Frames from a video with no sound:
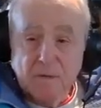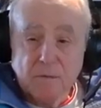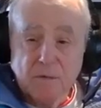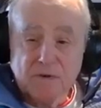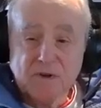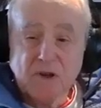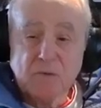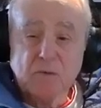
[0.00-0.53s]

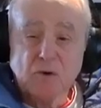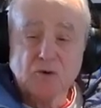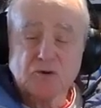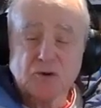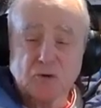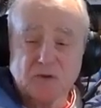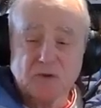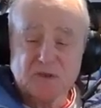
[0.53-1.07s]
but the
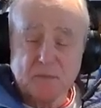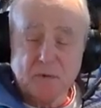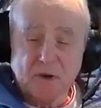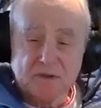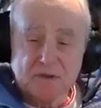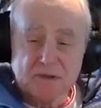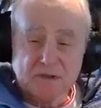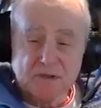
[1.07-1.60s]
emotional
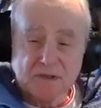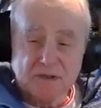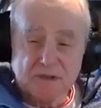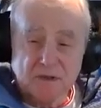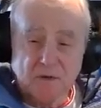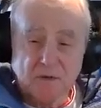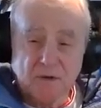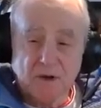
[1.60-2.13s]
response is
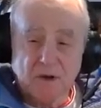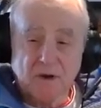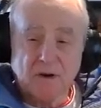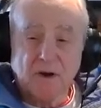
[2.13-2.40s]
still there.